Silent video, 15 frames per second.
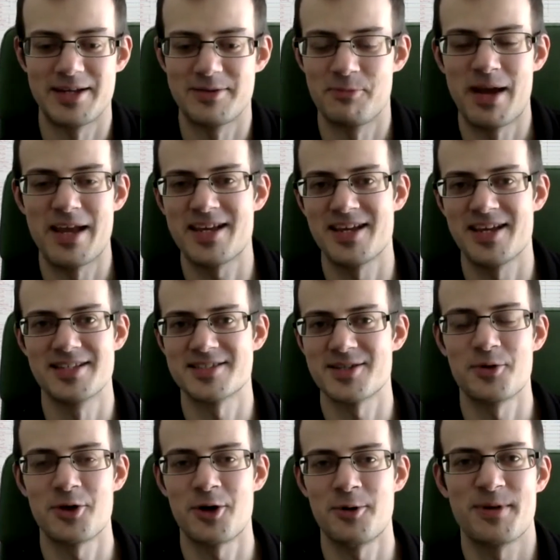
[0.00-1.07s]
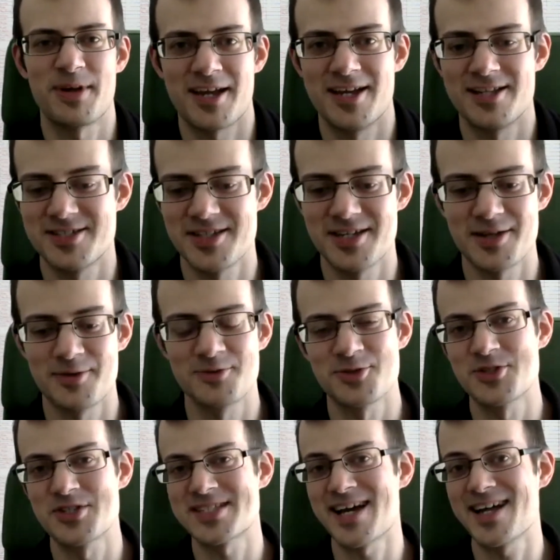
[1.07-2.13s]
making it so complicated they don't
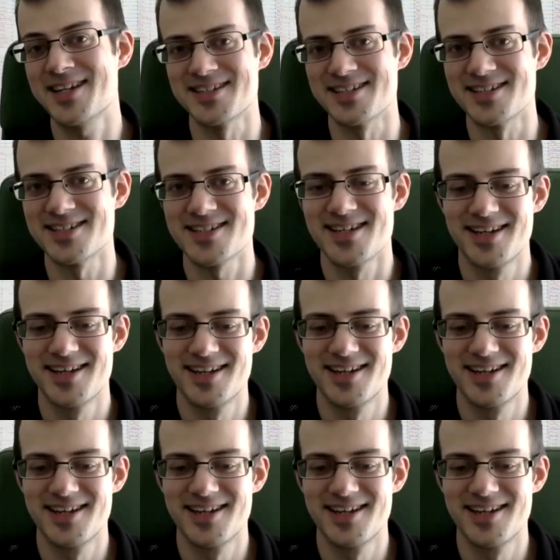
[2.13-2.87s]
understand it.